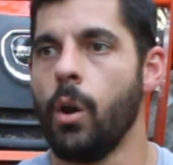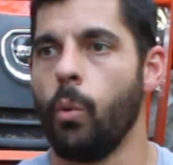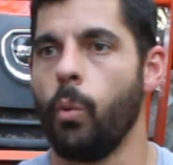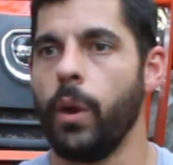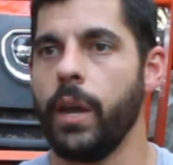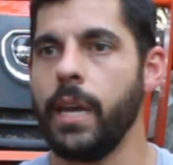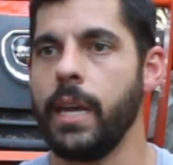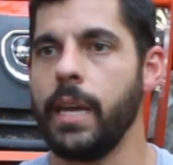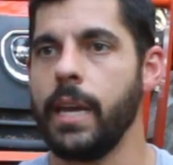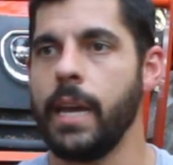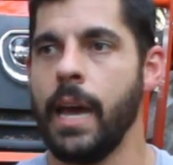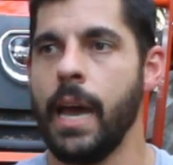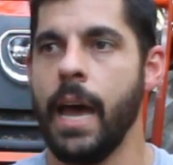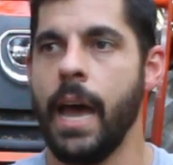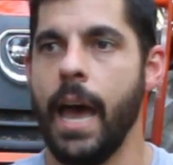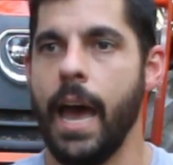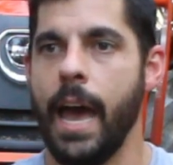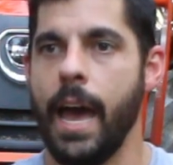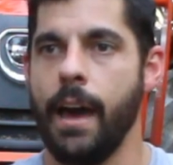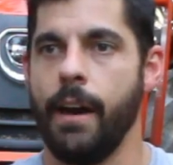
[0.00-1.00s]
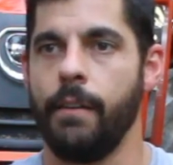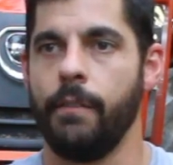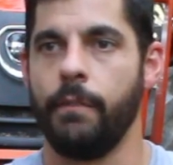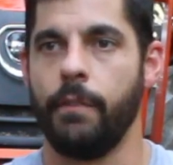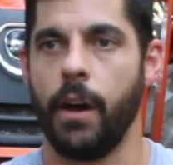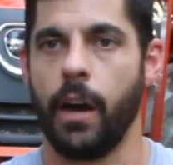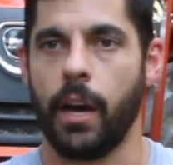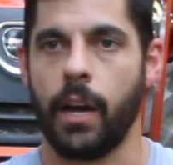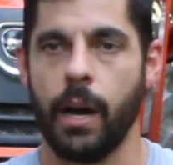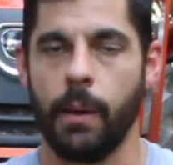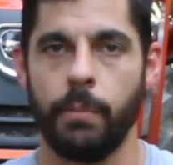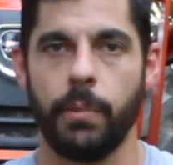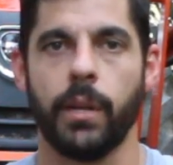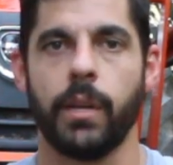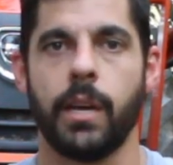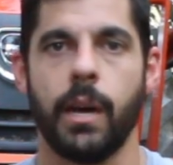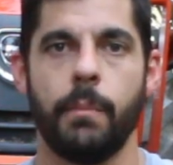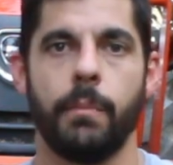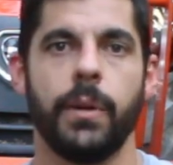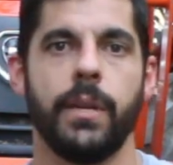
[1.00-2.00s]
We have a couple
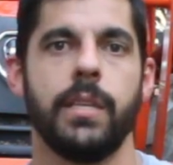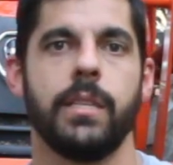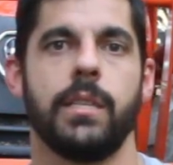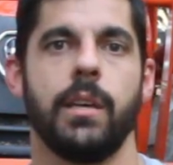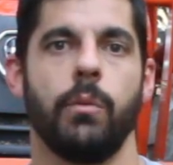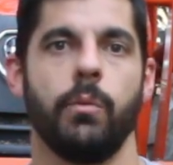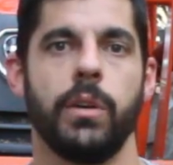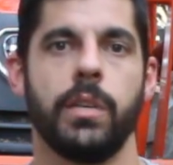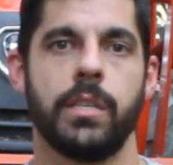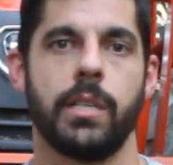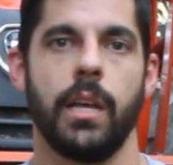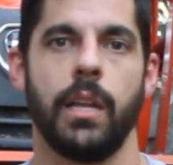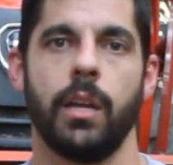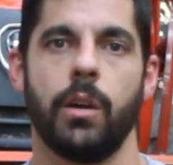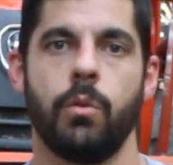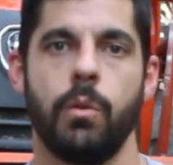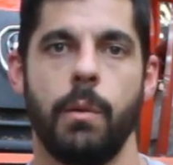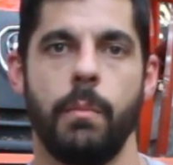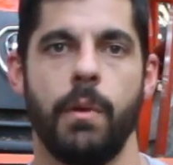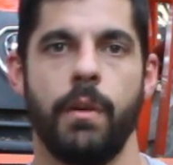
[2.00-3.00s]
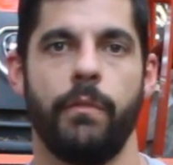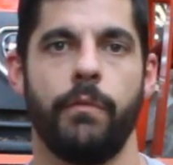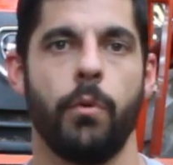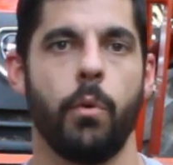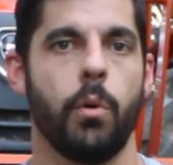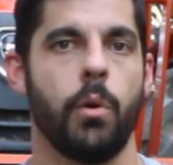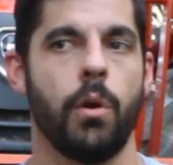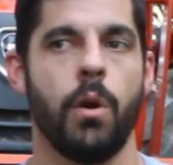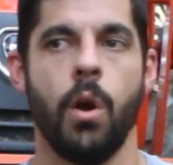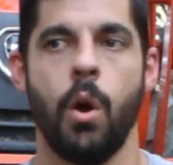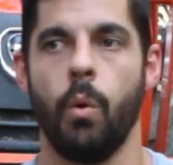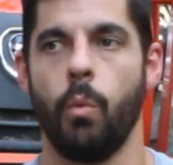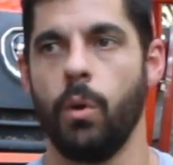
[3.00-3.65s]
of companies that we sell equipment for.